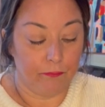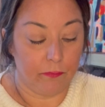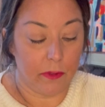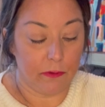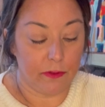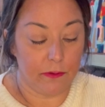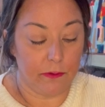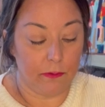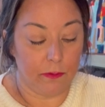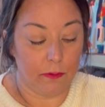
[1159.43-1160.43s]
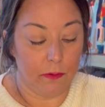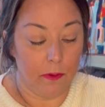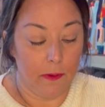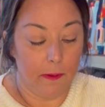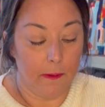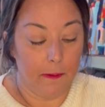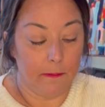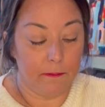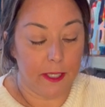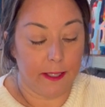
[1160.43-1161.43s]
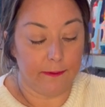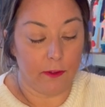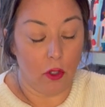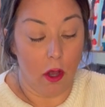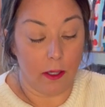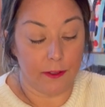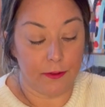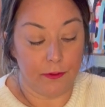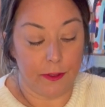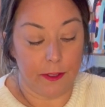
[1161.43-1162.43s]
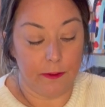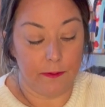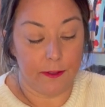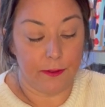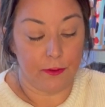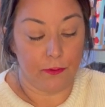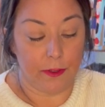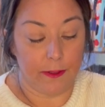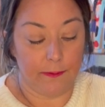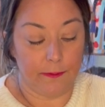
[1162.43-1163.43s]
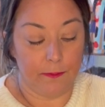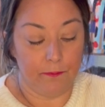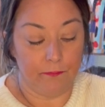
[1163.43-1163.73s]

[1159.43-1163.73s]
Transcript: Now, take as long as you need to do these.